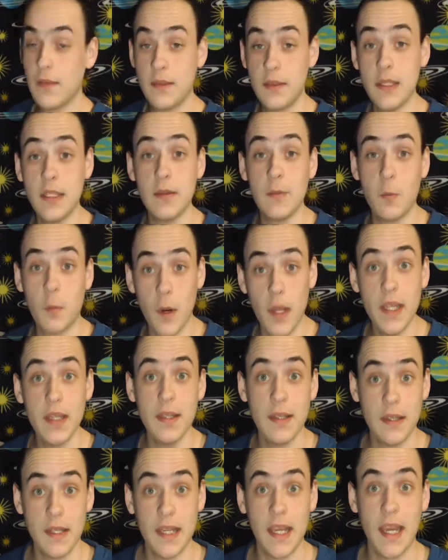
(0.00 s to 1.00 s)
The way
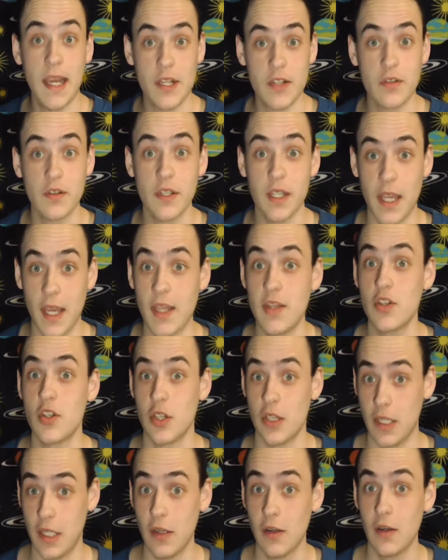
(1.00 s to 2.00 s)
that they actually
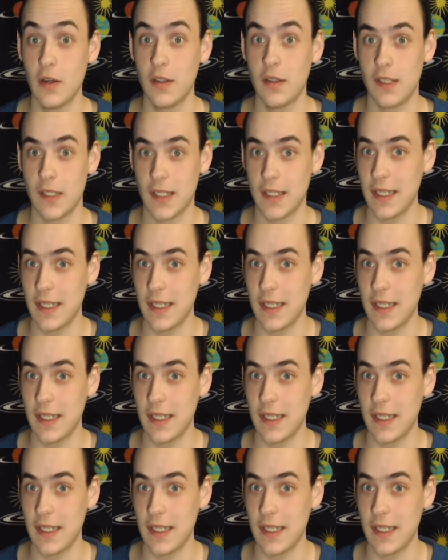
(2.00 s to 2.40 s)
engineered to